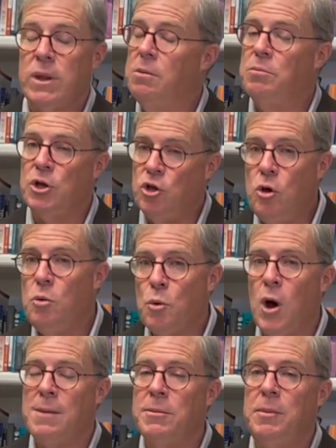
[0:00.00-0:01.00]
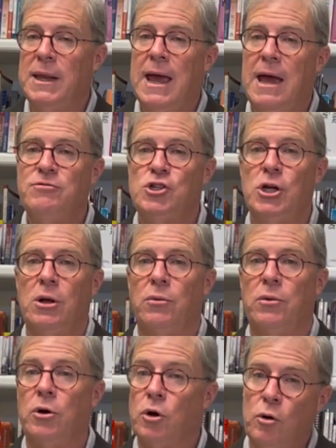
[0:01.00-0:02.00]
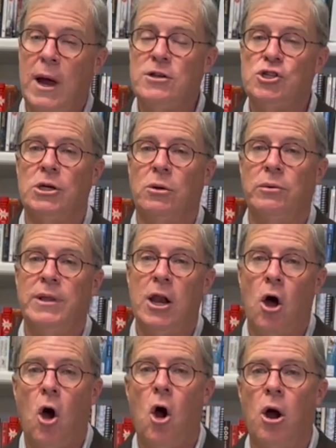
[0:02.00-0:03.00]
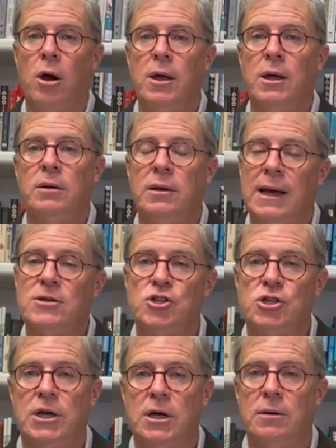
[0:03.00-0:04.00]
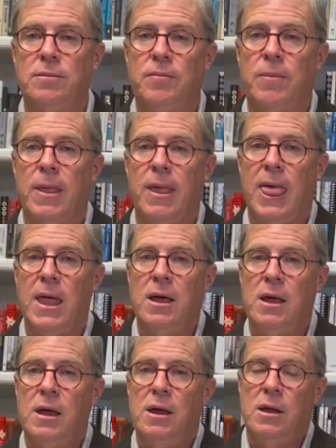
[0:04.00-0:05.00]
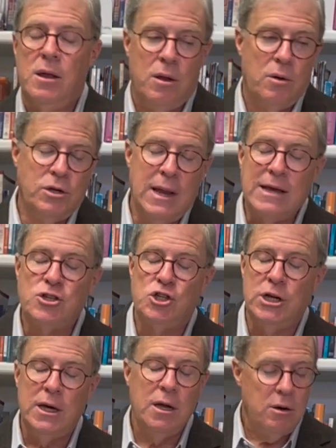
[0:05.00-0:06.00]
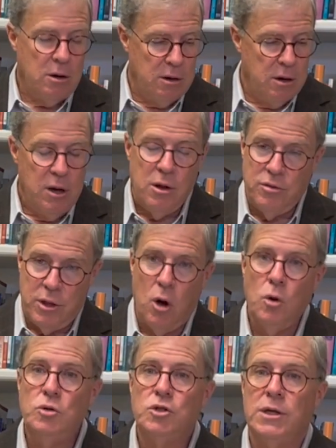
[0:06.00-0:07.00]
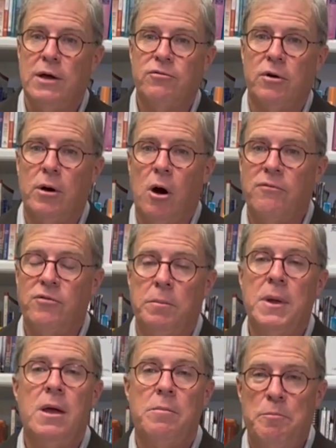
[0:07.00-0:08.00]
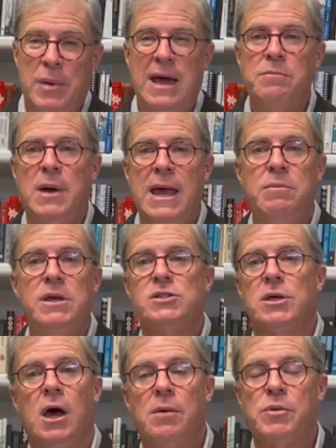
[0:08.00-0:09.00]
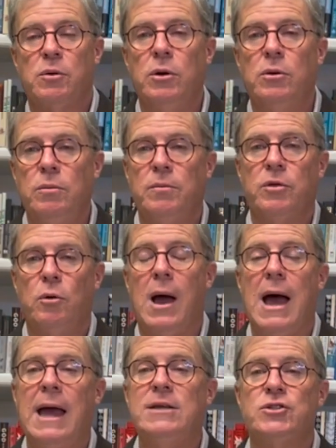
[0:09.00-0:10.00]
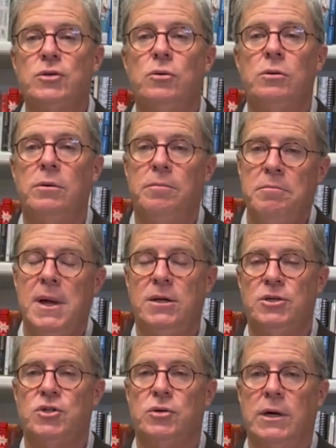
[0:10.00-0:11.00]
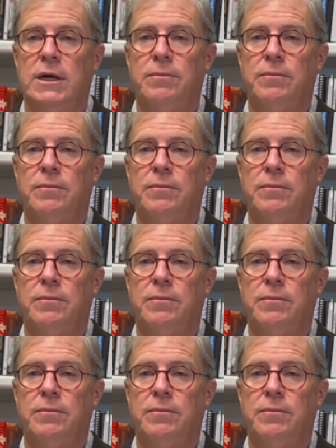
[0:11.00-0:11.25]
But you probably have children or grandchildren that are next gen. Next gen are those that are from bed babies up through high school ministry.